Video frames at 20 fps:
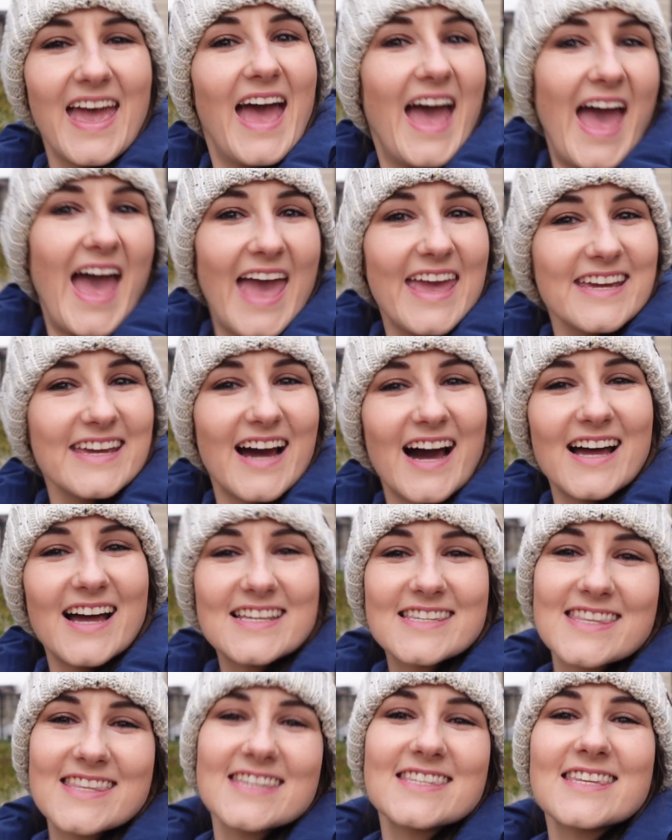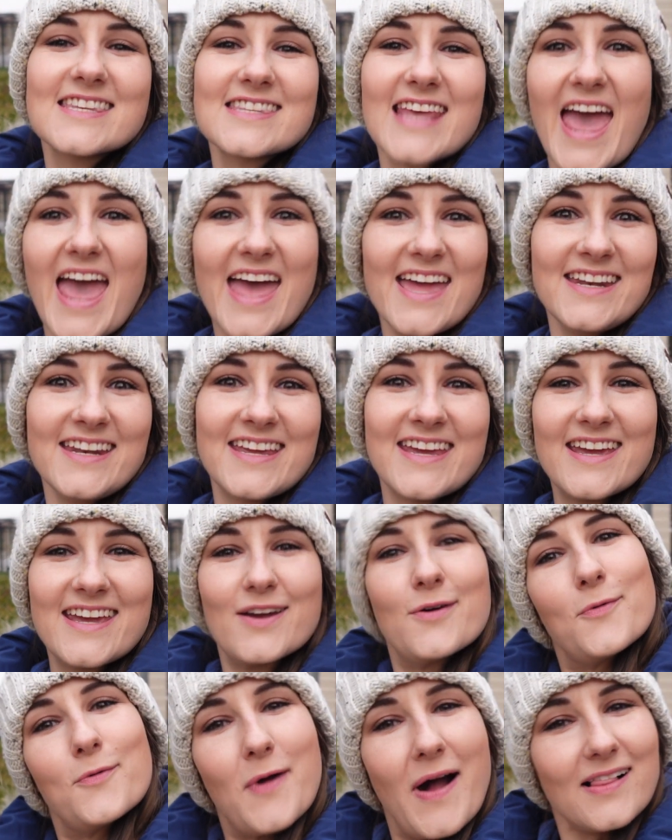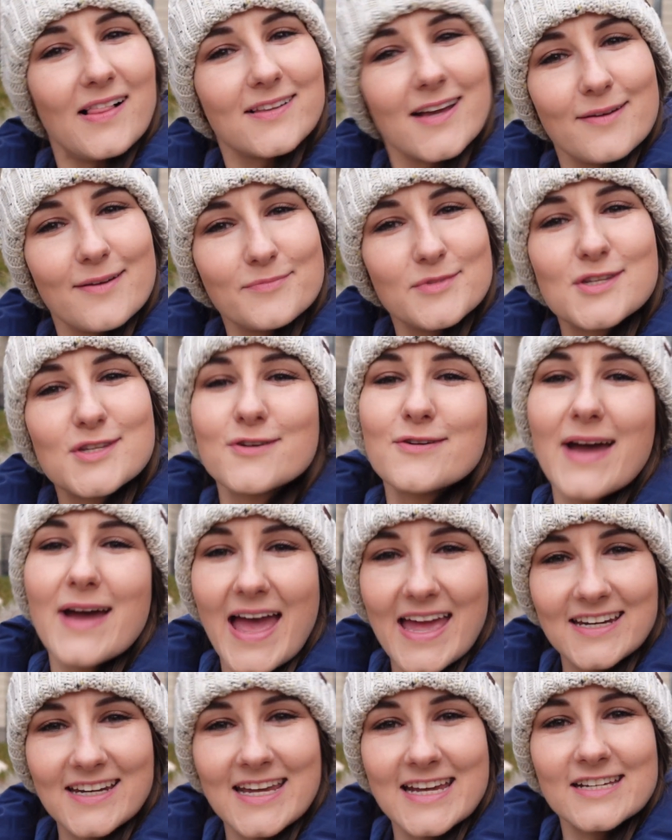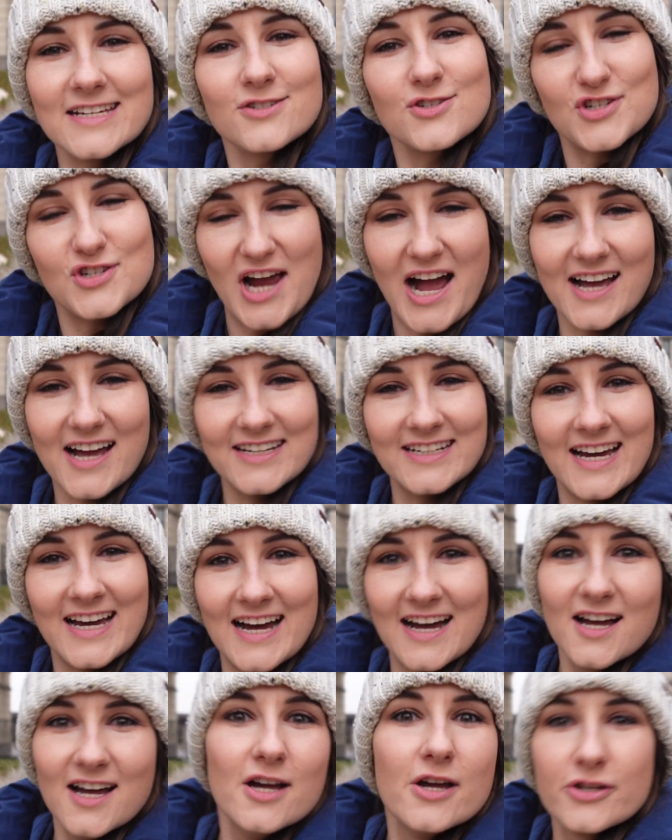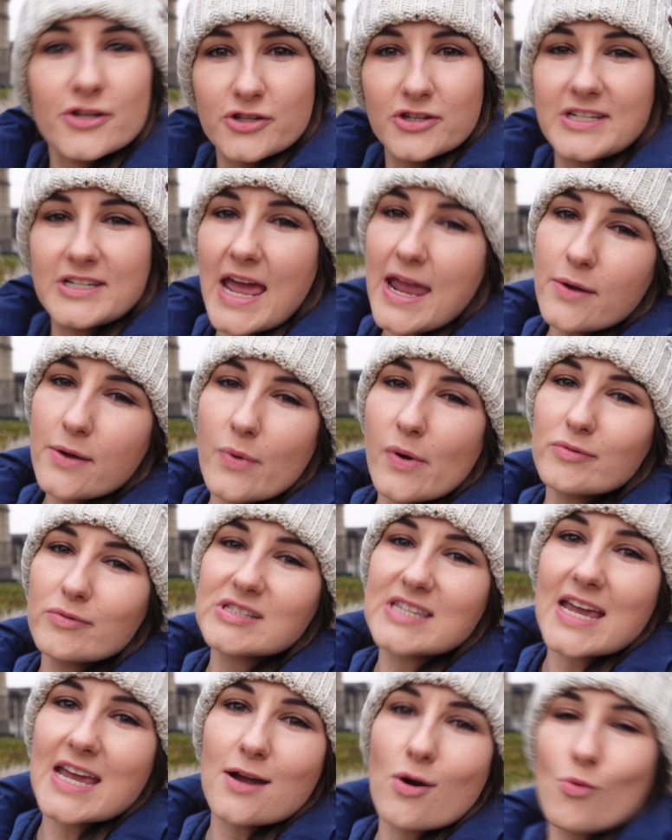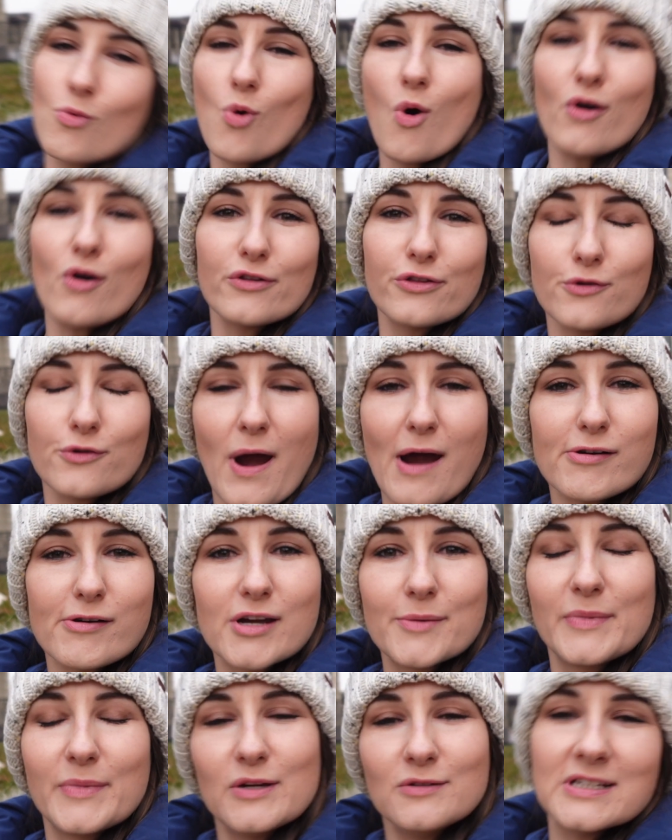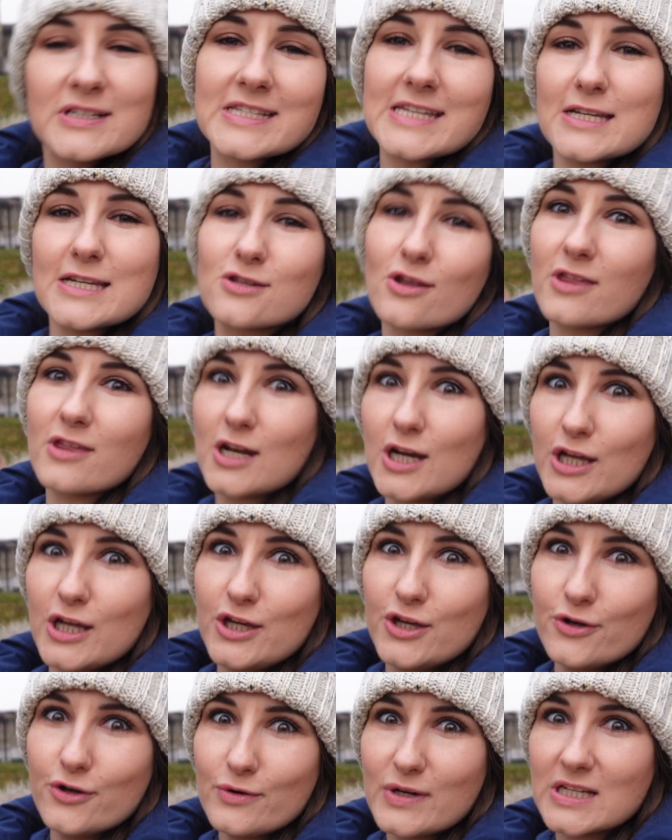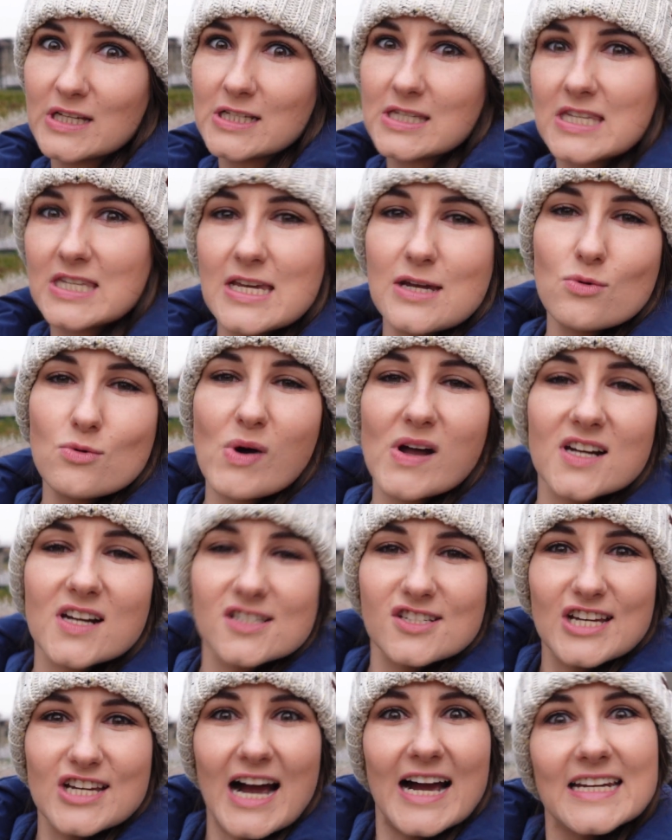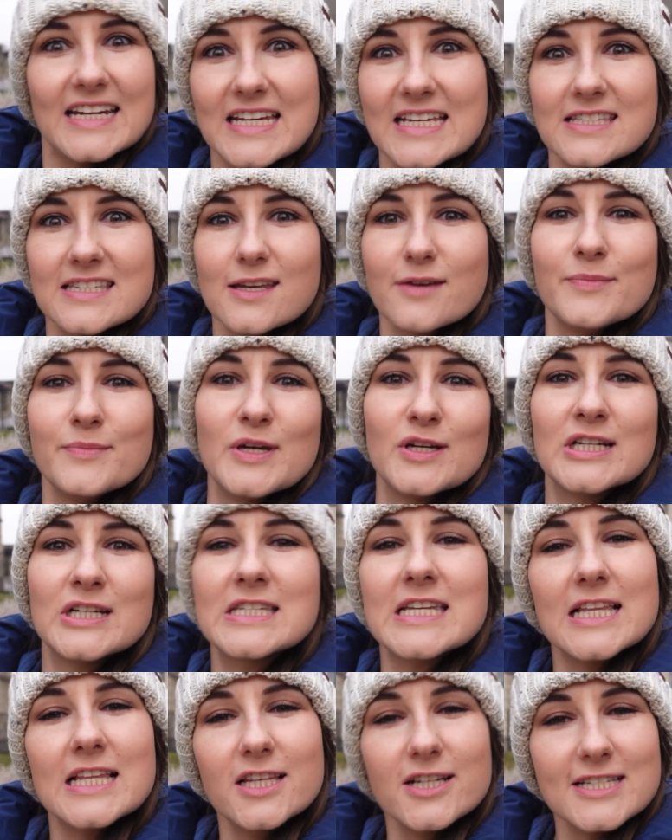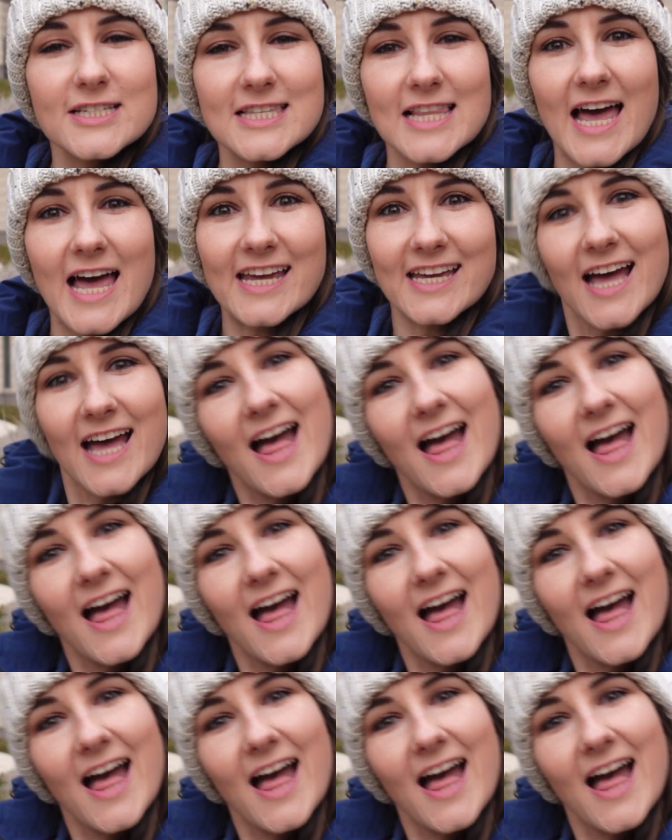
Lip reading: Hey guys, this is Annie. Welcome to Annie in China. Today we will take a walk through our community so that you can see what a Chinese community looks like.